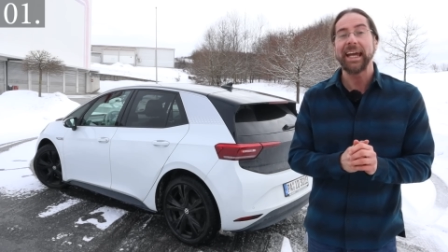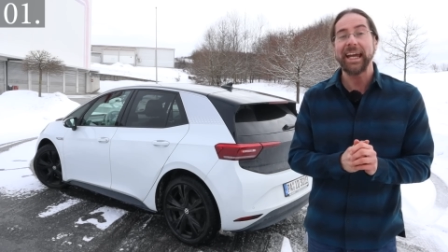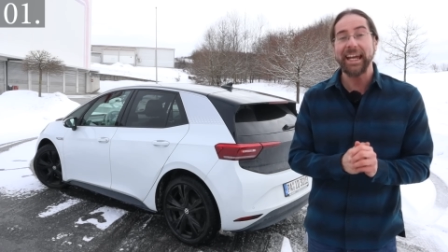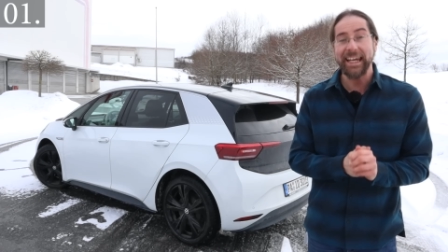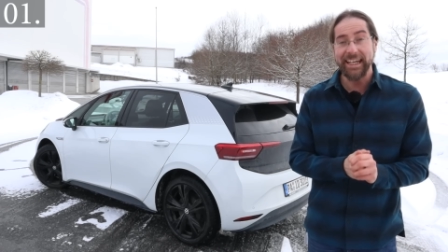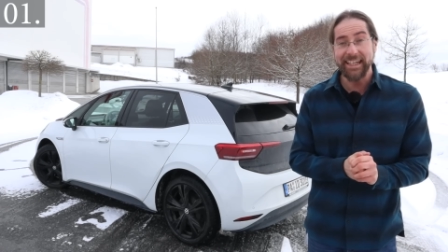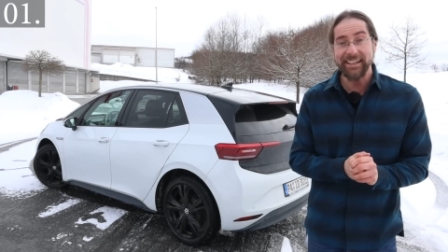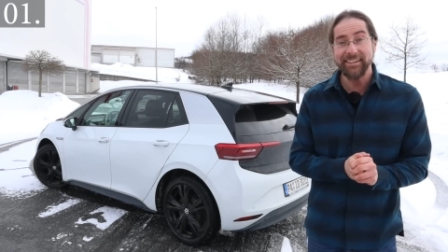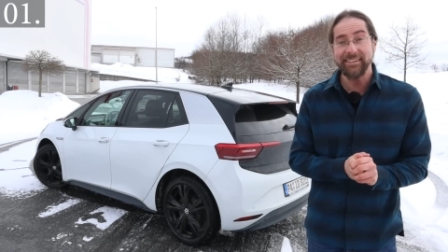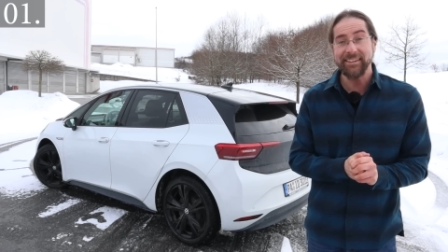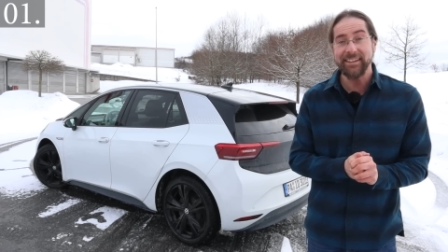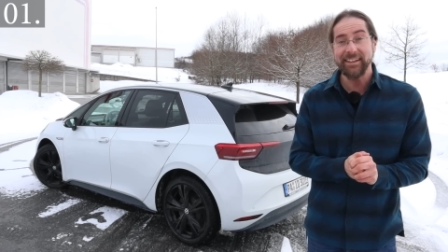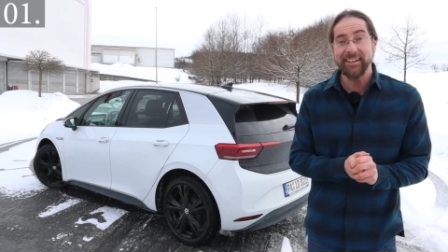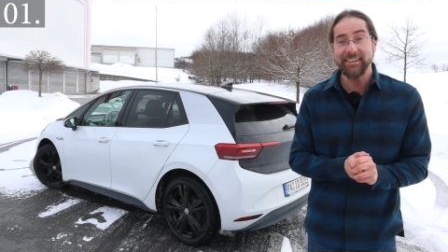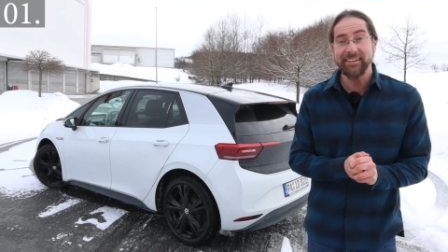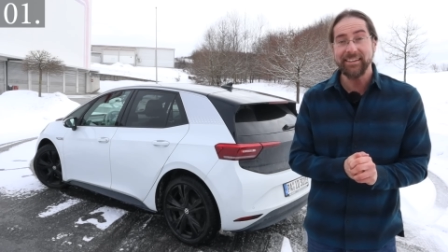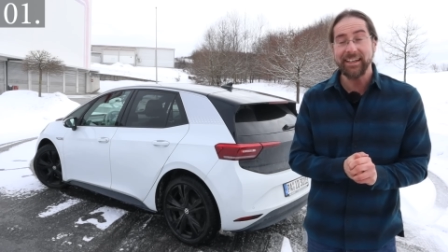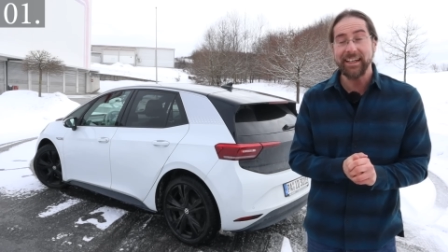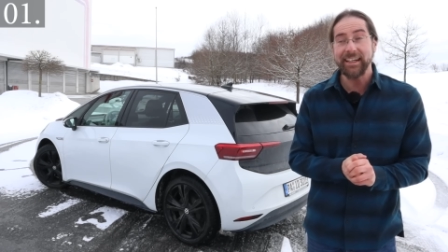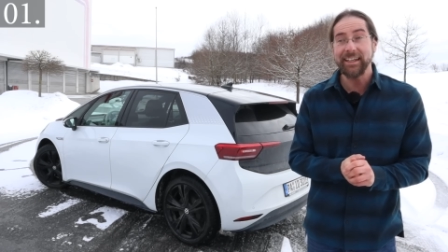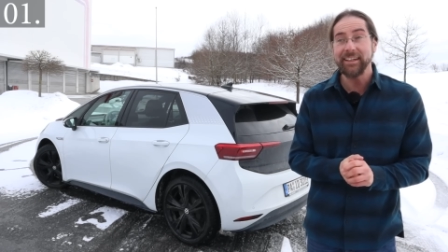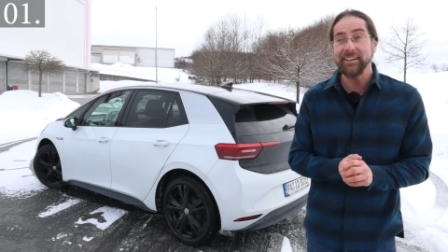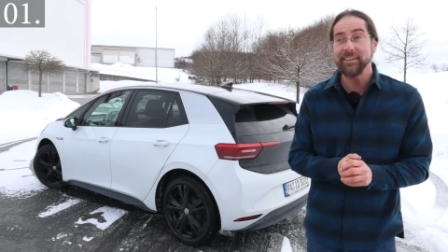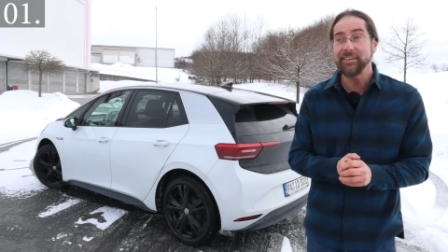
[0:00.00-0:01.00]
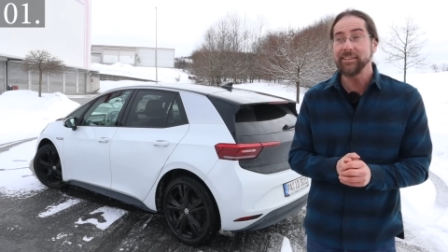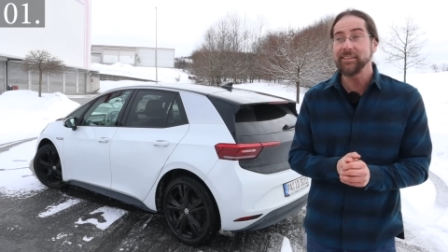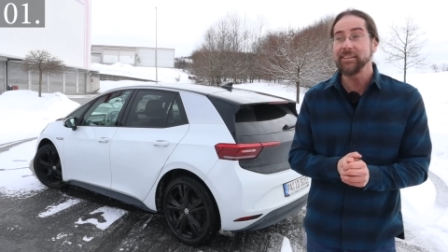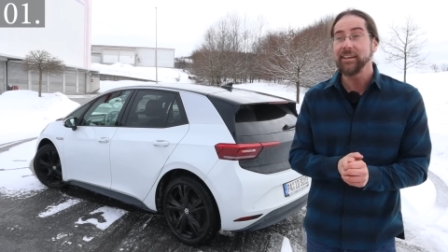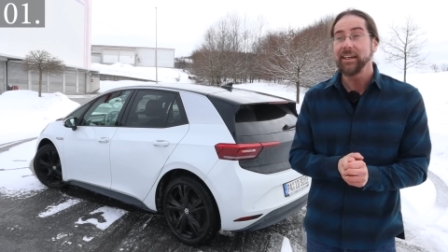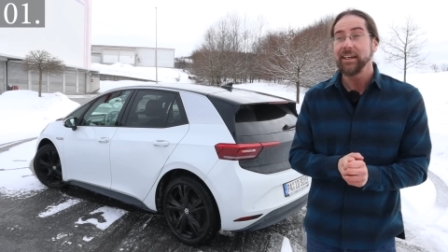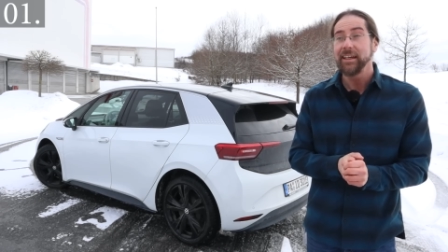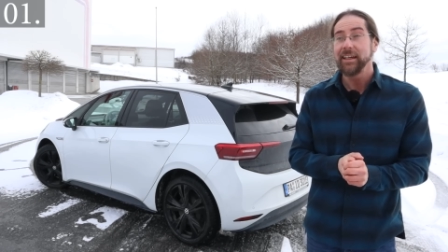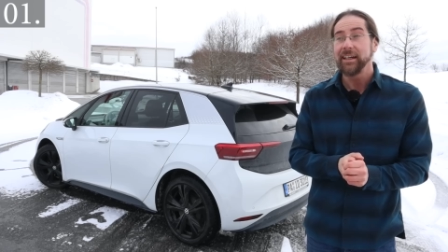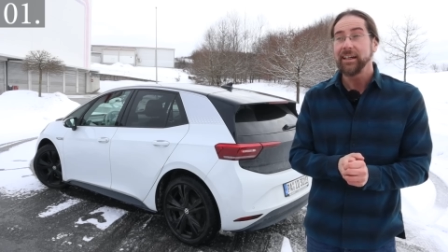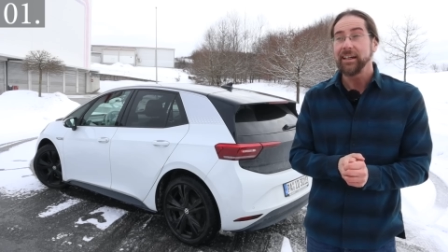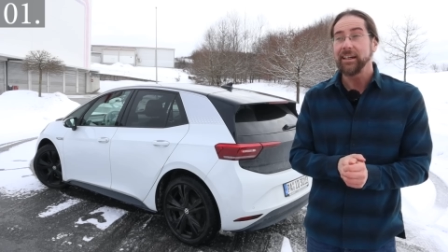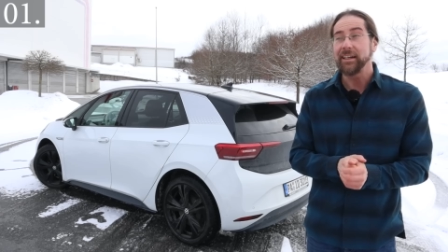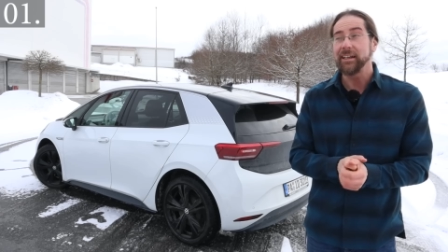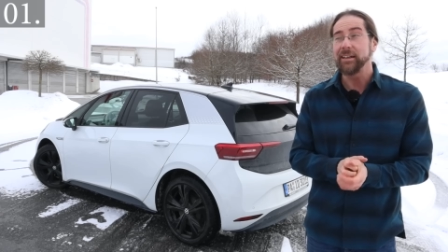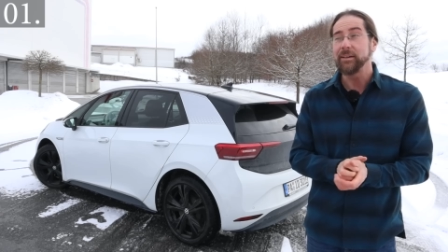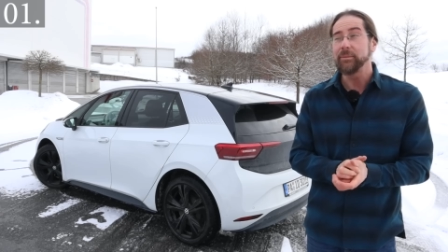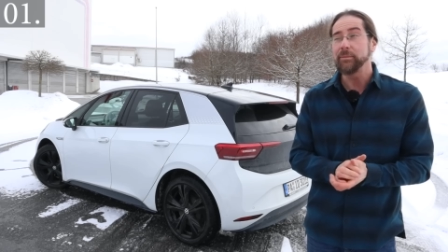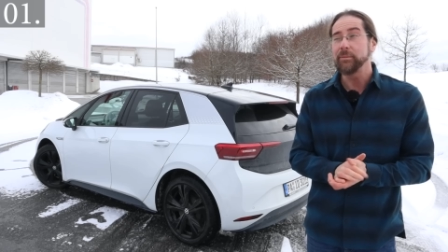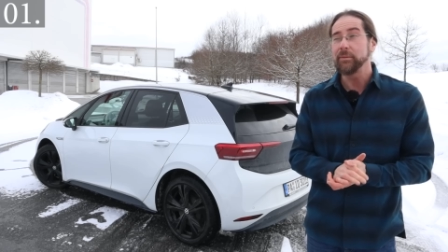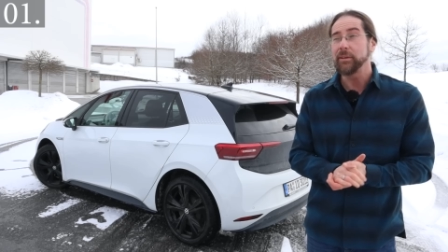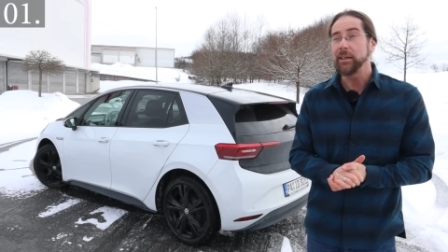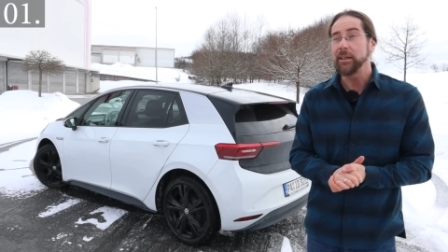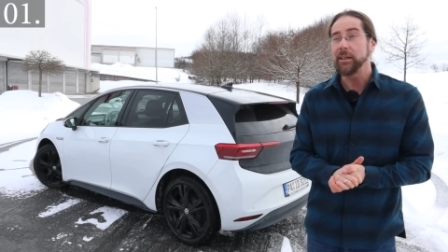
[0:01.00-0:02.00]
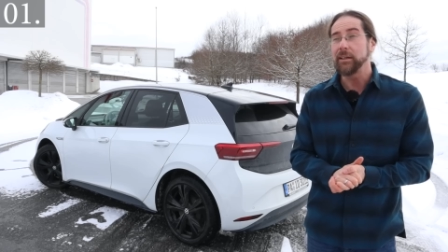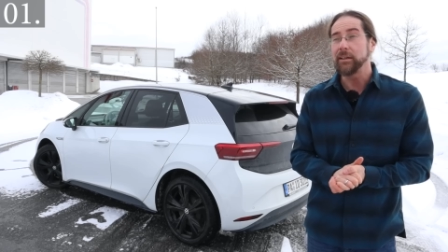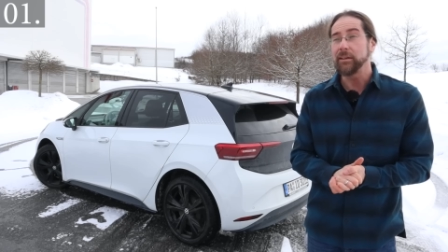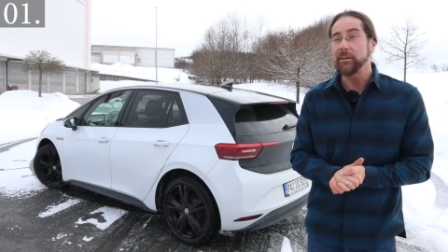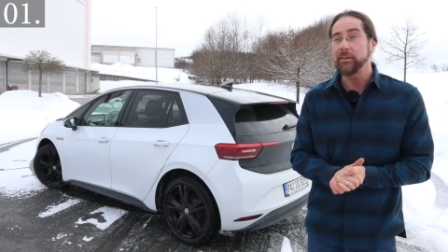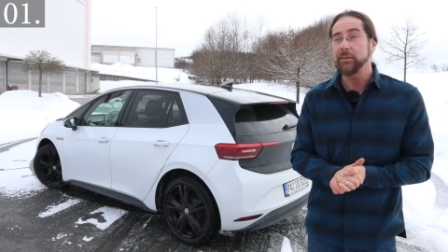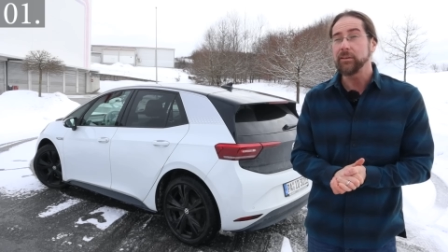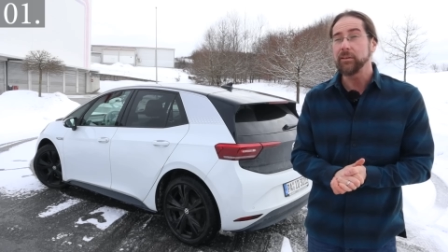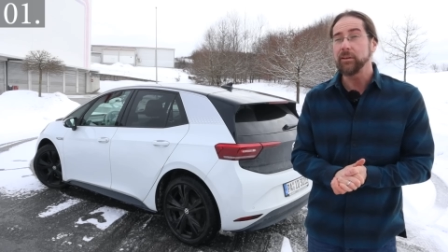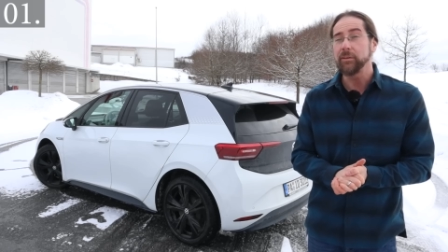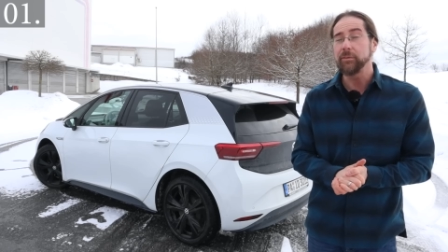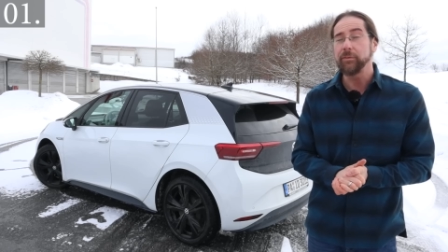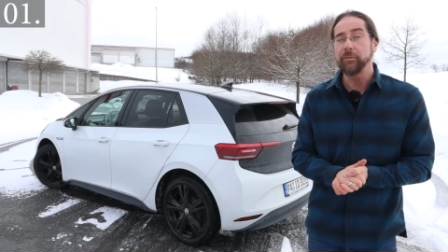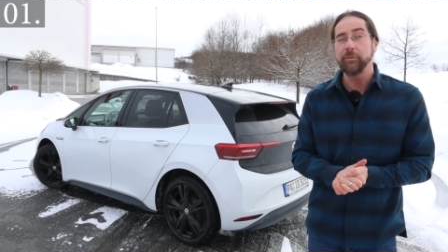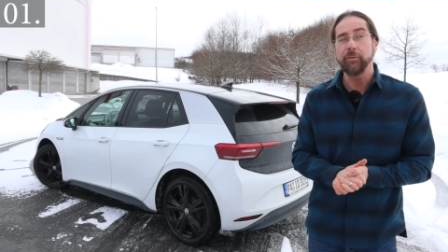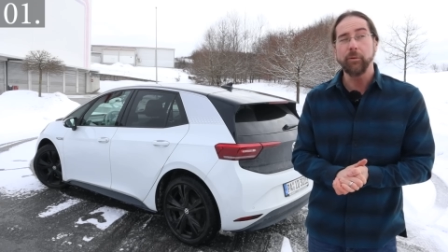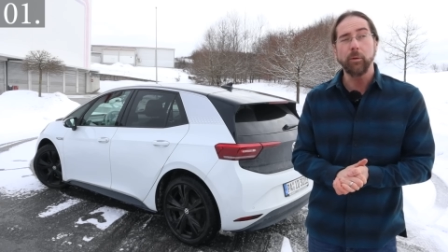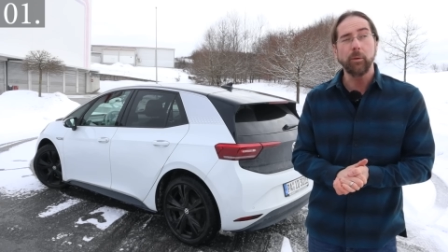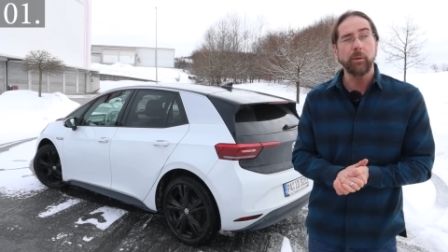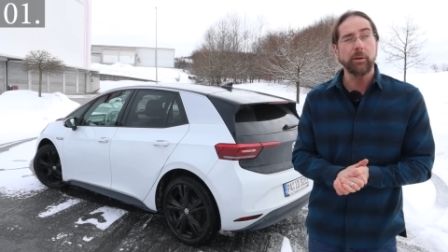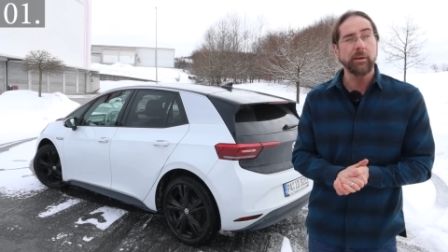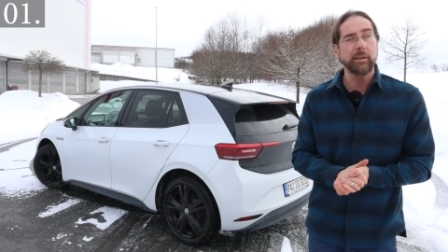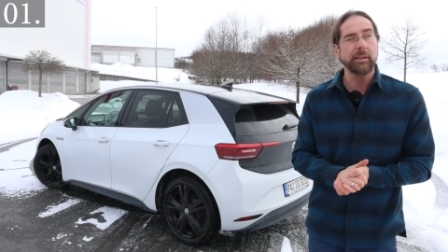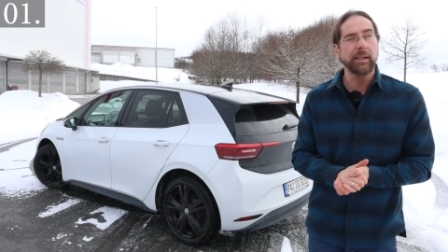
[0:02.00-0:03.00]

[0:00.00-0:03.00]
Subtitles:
18 days, 4